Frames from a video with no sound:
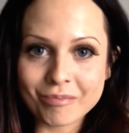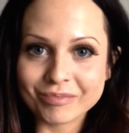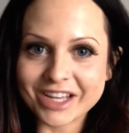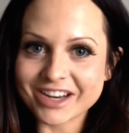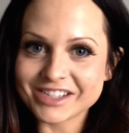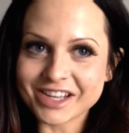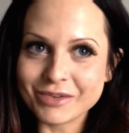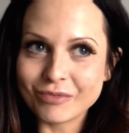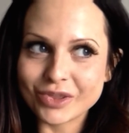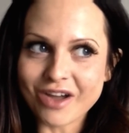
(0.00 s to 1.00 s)
Like I said,
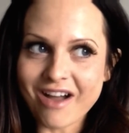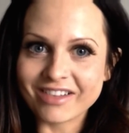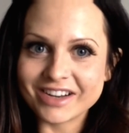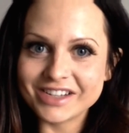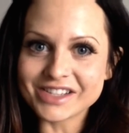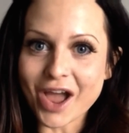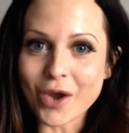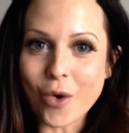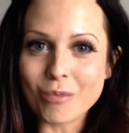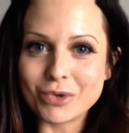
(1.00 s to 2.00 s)
with the holidays, I
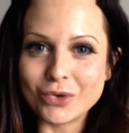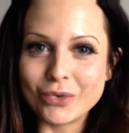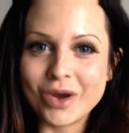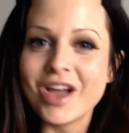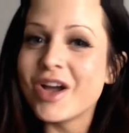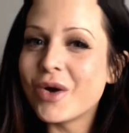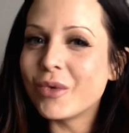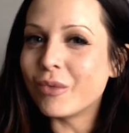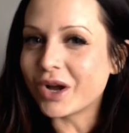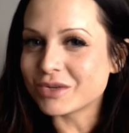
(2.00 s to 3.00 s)
hope you
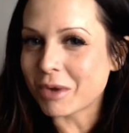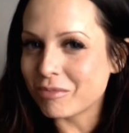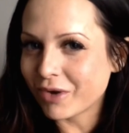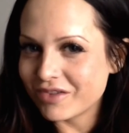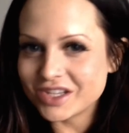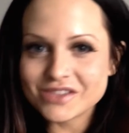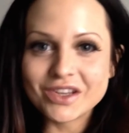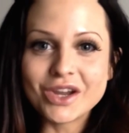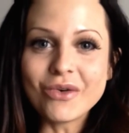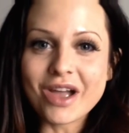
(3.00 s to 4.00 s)
watch my previous
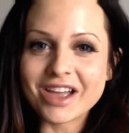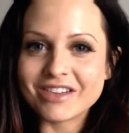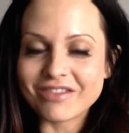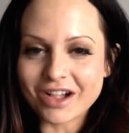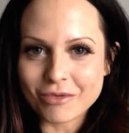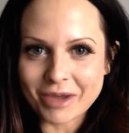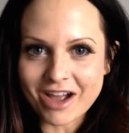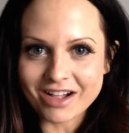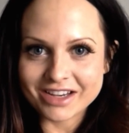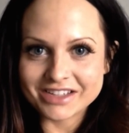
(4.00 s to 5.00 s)
video and follow my
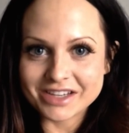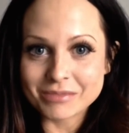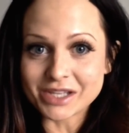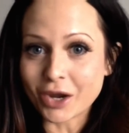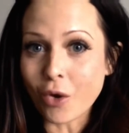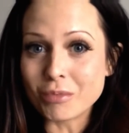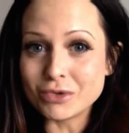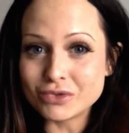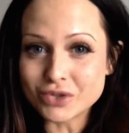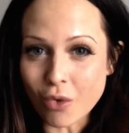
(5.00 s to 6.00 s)
holiday tips, and I hope
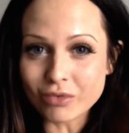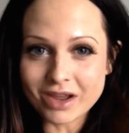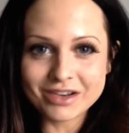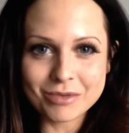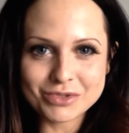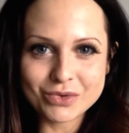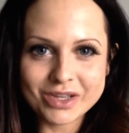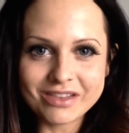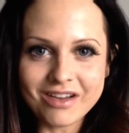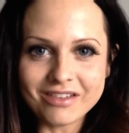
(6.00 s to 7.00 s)
you don't end up
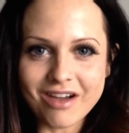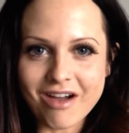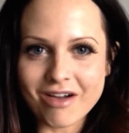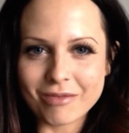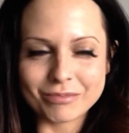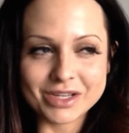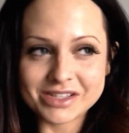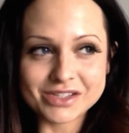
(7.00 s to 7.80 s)
doing that because